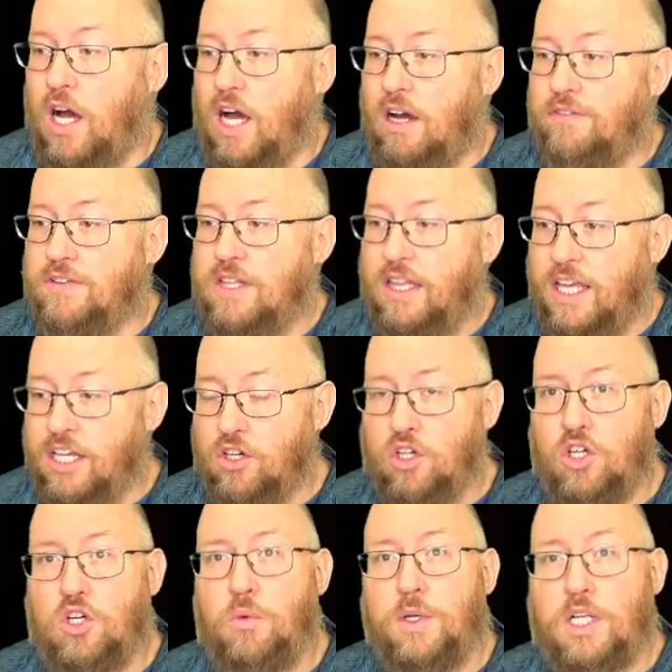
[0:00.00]
For the later
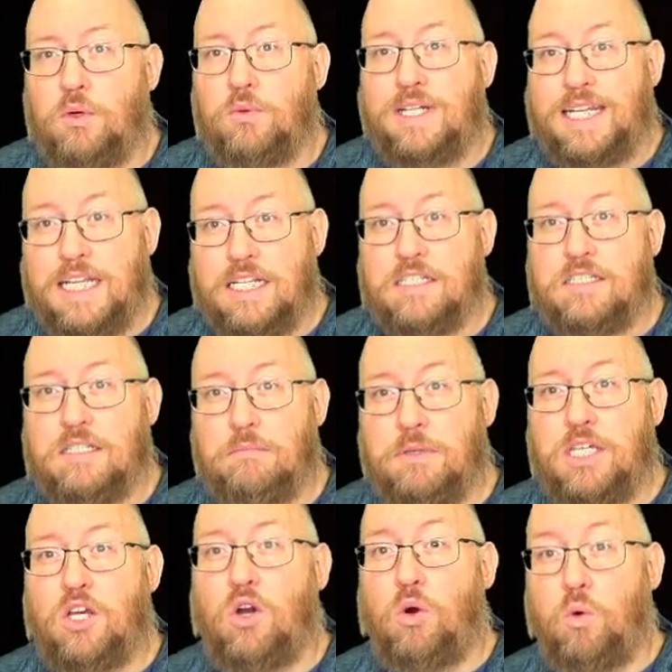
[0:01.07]
hook, we don't need it to
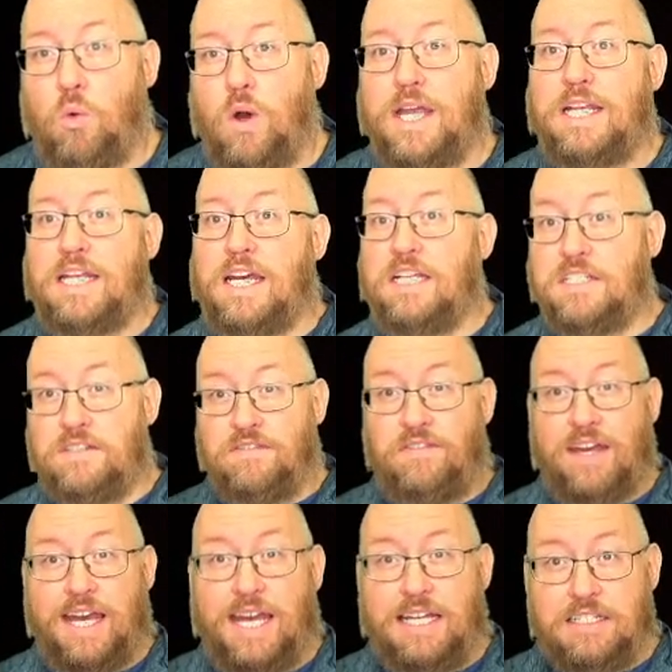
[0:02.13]
be quite as
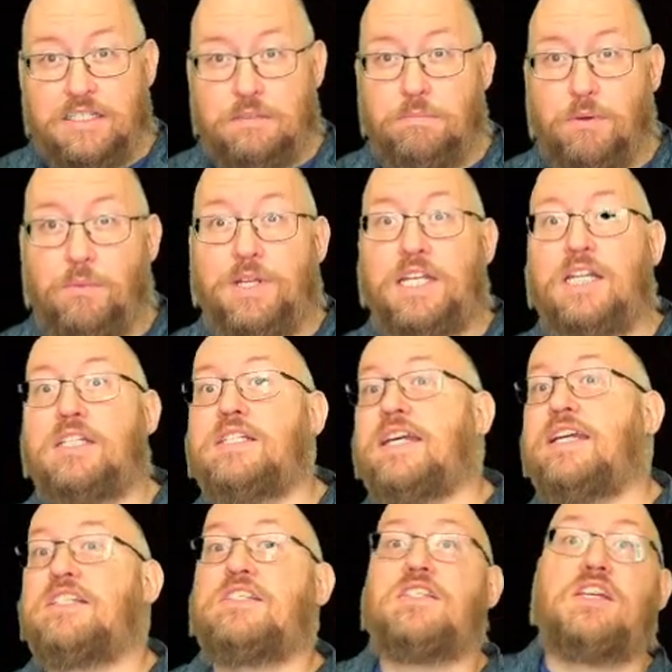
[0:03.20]
fast, but we need it to
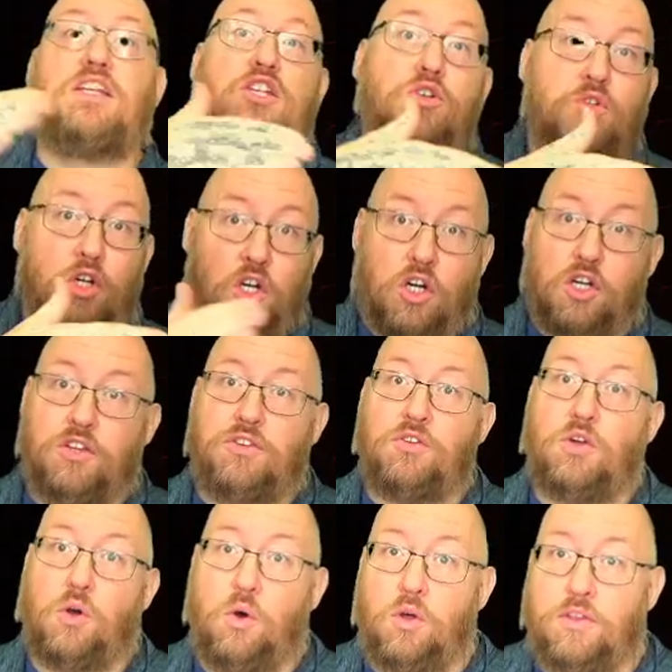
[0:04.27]
continue to hook through
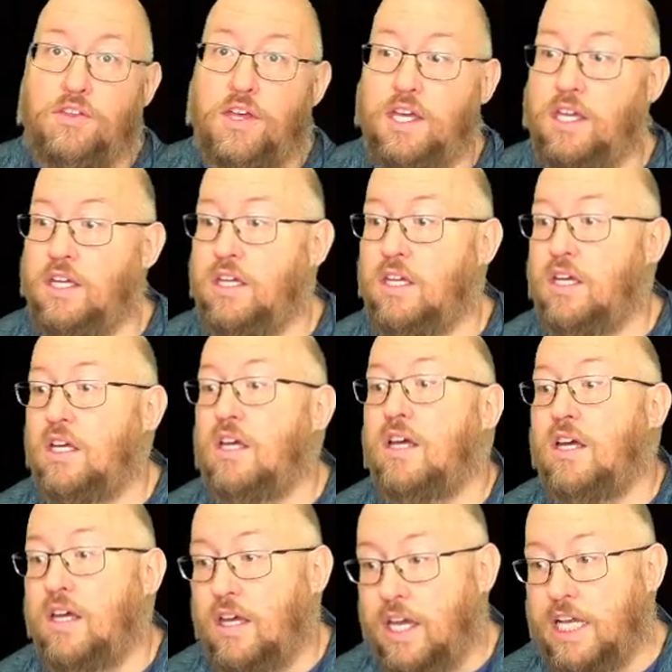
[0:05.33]
the whole thing.
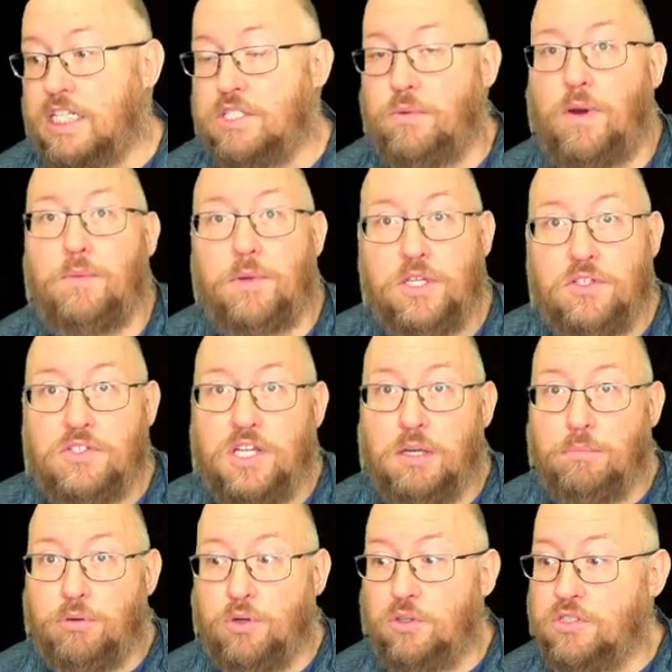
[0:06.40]
Hence why we're using a
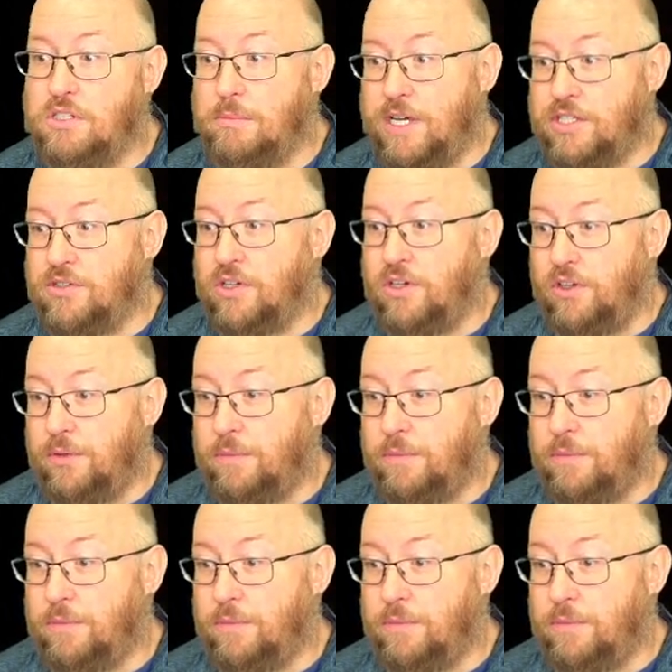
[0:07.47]
pearl symmetrical.